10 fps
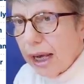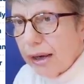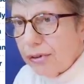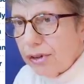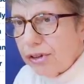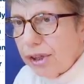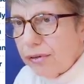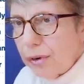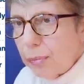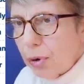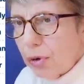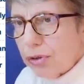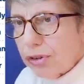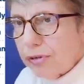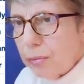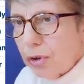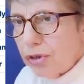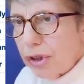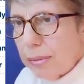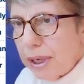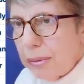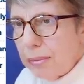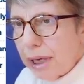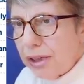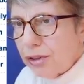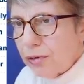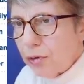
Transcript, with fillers: have received reports of Muslim inmates